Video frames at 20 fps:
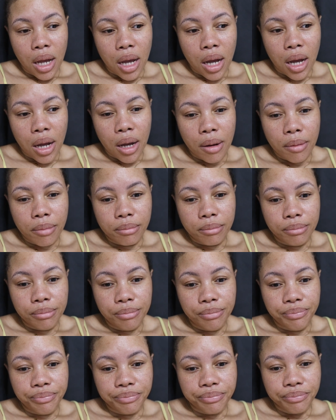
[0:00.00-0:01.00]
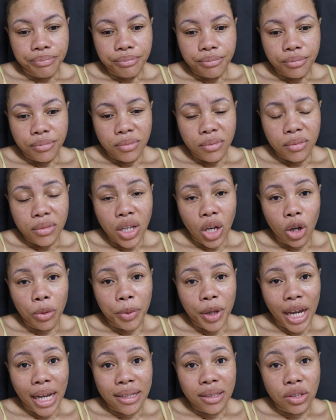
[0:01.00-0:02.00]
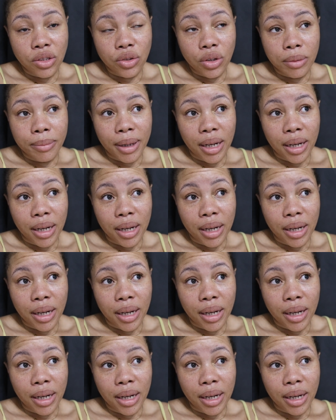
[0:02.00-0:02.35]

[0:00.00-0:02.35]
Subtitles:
Hope you guys enjoyed